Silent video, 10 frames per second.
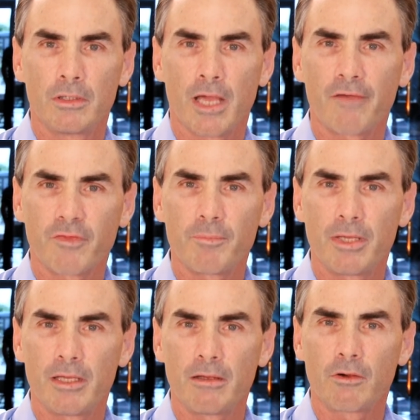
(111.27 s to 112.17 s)
You have to
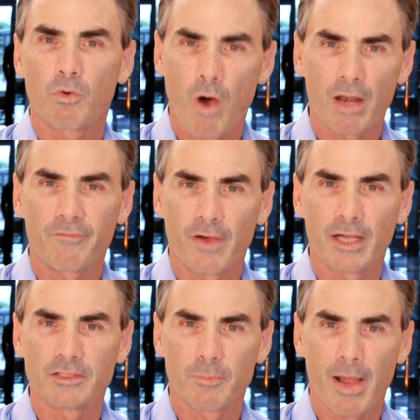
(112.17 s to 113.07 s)
be
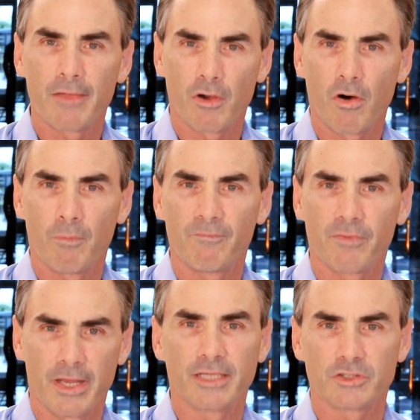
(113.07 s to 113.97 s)
qualified to buy the home
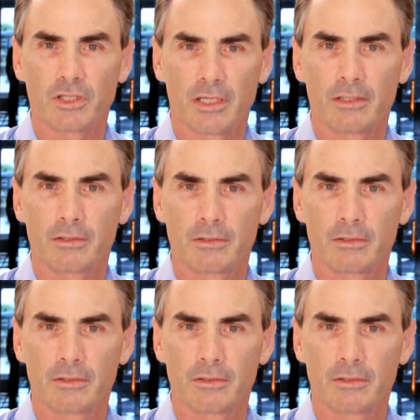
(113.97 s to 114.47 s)
financially.